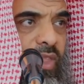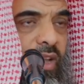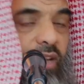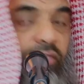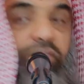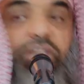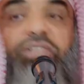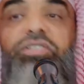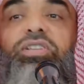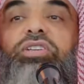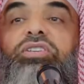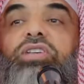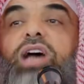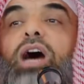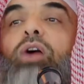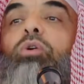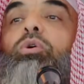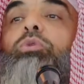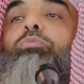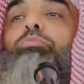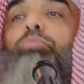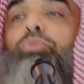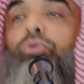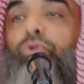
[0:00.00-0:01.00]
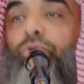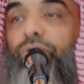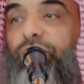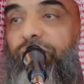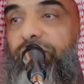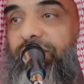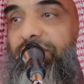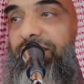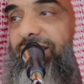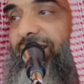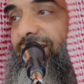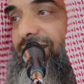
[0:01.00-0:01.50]
This is how
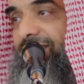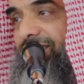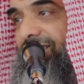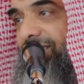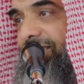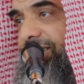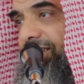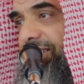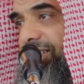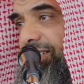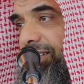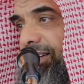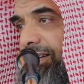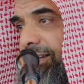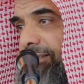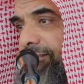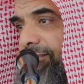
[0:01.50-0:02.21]
important it is.